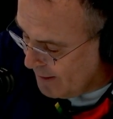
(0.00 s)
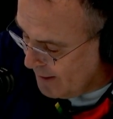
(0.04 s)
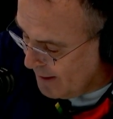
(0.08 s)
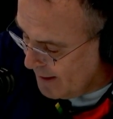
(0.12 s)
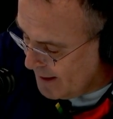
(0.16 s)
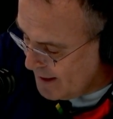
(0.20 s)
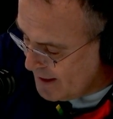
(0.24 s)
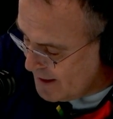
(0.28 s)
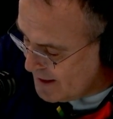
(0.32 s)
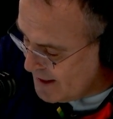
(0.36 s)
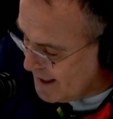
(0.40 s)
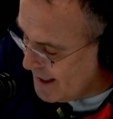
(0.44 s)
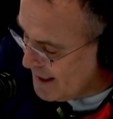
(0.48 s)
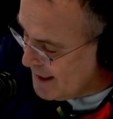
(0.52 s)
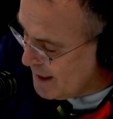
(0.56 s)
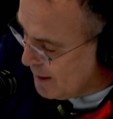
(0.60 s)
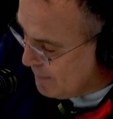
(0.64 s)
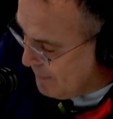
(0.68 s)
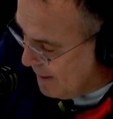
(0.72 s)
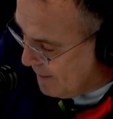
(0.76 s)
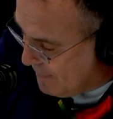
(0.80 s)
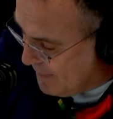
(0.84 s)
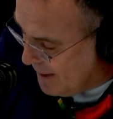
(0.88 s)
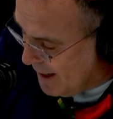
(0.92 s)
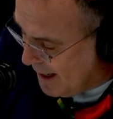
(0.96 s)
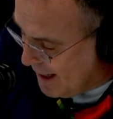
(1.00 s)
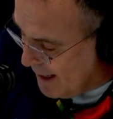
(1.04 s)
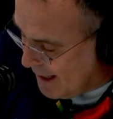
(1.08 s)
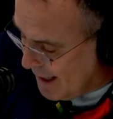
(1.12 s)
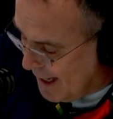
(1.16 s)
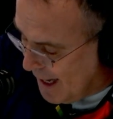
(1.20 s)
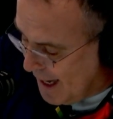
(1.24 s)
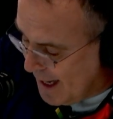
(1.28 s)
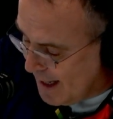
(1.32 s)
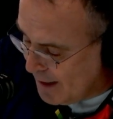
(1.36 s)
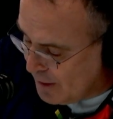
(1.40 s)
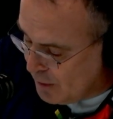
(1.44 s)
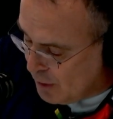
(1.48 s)
is in Namibia
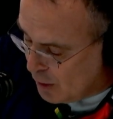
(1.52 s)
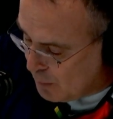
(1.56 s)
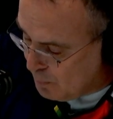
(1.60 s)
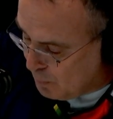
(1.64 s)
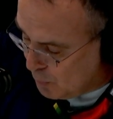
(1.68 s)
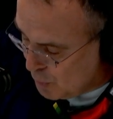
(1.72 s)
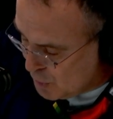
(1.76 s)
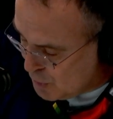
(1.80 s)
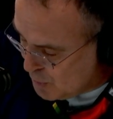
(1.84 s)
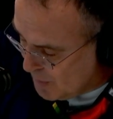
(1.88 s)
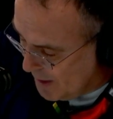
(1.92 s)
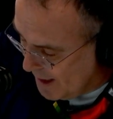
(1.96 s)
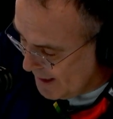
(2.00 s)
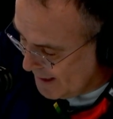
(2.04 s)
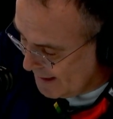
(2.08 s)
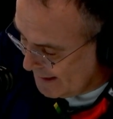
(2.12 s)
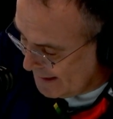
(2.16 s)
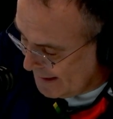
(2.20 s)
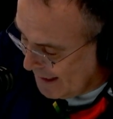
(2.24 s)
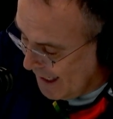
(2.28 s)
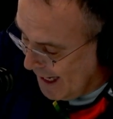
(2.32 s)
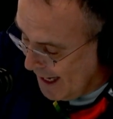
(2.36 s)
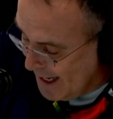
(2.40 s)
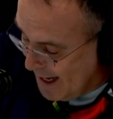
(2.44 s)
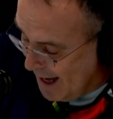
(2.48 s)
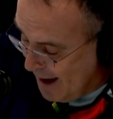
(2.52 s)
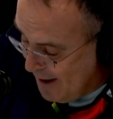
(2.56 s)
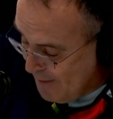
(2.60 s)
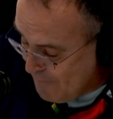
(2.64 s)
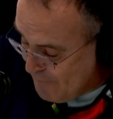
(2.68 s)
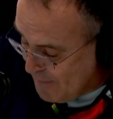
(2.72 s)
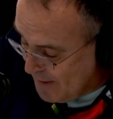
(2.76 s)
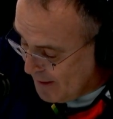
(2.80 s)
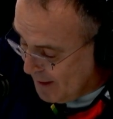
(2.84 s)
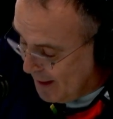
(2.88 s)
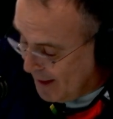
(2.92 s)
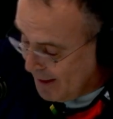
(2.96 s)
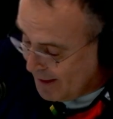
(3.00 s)
and not Botswana. And I
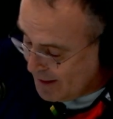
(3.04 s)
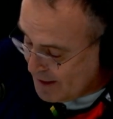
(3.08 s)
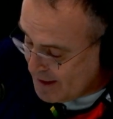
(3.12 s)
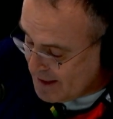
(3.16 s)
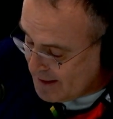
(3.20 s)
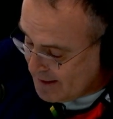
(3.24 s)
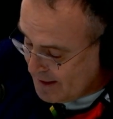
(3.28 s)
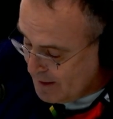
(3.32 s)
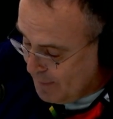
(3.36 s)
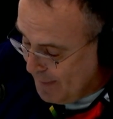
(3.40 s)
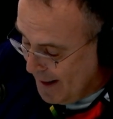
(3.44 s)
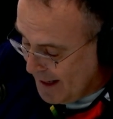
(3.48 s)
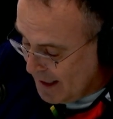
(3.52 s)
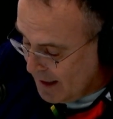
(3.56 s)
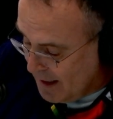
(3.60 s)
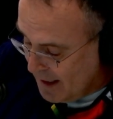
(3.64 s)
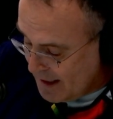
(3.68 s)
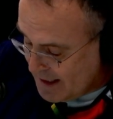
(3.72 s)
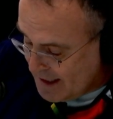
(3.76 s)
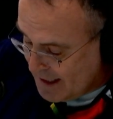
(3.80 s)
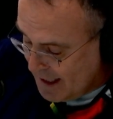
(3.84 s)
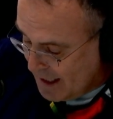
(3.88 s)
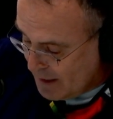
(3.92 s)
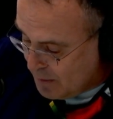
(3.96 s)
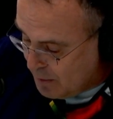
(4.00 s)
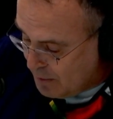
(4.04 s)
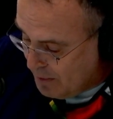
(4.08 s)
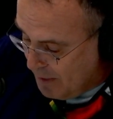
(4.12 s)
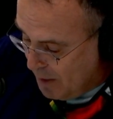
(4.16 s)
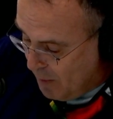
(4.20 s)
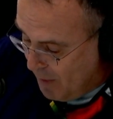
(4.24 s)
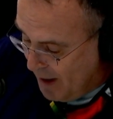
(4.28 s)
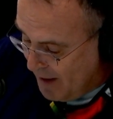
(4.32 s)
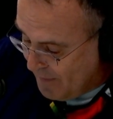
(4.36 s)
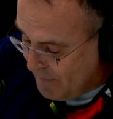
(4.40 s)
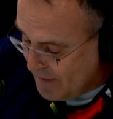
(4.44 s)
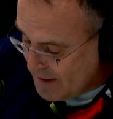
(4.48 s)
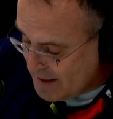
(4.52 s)
had this debate last night with my
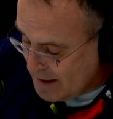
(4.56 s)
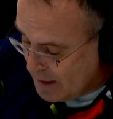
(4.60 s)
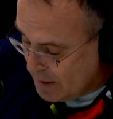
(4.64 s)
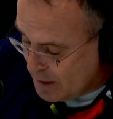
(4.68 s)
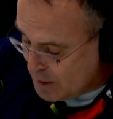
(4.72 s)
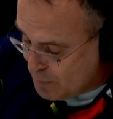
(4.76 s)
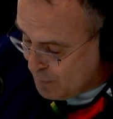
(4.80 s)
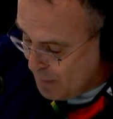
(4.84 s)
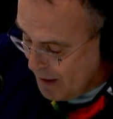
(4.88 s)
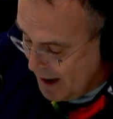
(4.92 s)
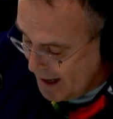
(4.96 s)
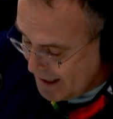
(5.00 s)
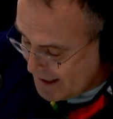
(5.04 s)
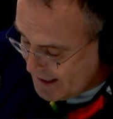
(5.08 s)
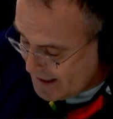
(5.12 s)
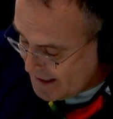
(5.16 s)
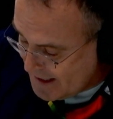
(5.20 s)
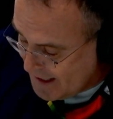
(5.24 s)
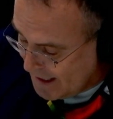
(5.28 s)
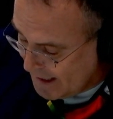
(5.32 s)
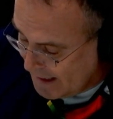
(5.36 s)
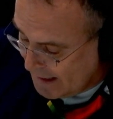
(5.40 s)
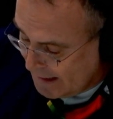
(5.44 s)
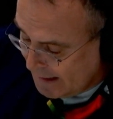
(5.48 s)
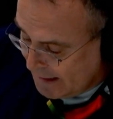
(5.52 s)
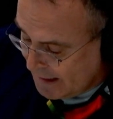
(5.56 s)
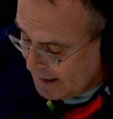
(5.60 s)
wife as I was practicing.